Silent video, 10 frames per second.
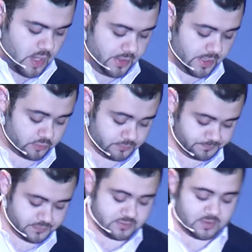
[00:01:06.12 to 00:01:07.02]
now,
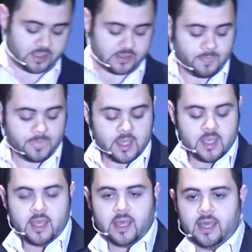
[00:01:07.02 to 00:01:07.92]

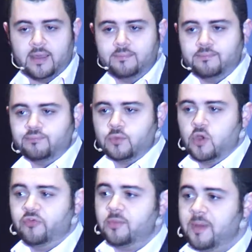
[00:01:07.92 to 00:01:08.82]
Um,
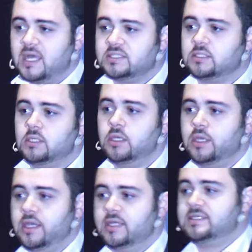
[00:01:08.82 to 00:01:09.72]
over the past
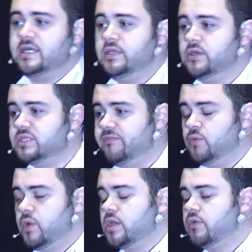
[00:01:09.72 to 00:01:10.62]
uh, 10 years, I've been
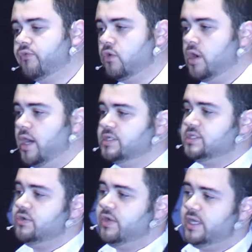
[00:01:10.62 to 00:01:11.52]
working for Al
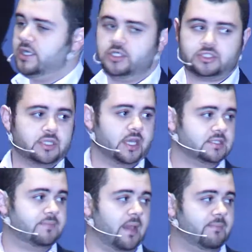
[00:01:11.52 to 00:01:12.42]
Jazeera English, and as
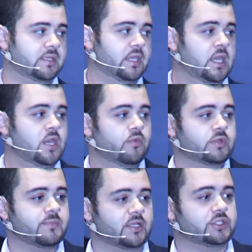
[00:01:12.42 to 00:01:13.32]
Mohammed
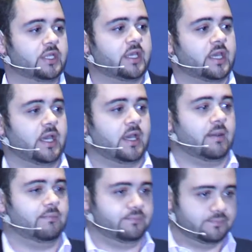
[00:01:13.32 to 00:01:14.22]
was mentioning,
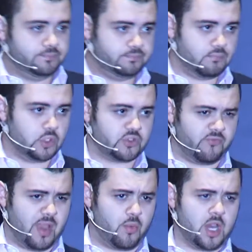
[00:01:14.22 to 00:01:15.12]
um, most of
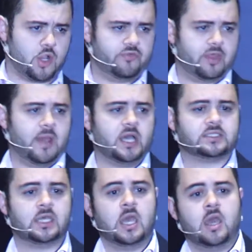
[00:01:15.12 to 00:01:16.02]
my work over the
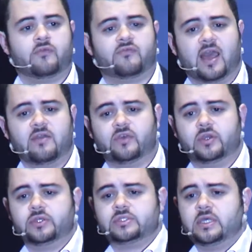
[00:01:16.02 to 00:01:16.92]
past five
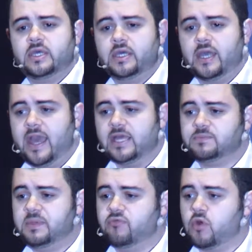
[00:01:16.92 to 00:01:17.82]
years uh, has
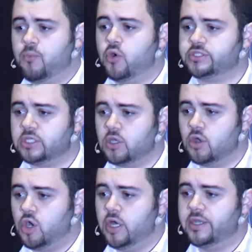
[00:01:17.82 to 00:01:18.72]
been reporting
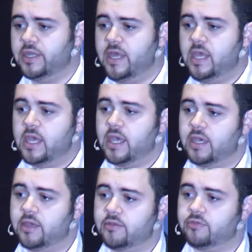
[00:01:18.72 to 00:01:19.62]
on
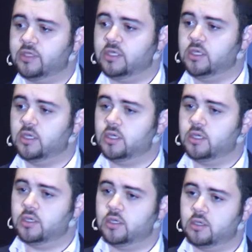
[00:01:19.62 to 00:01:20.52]
uh, the
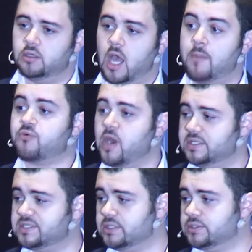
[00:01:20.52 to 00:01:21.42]
uh,
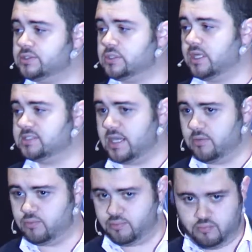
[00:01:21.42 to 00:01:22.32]
uprisings, as I
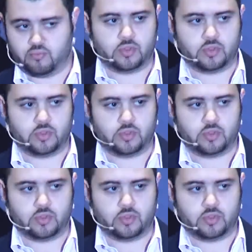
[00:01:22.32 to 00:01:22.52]
would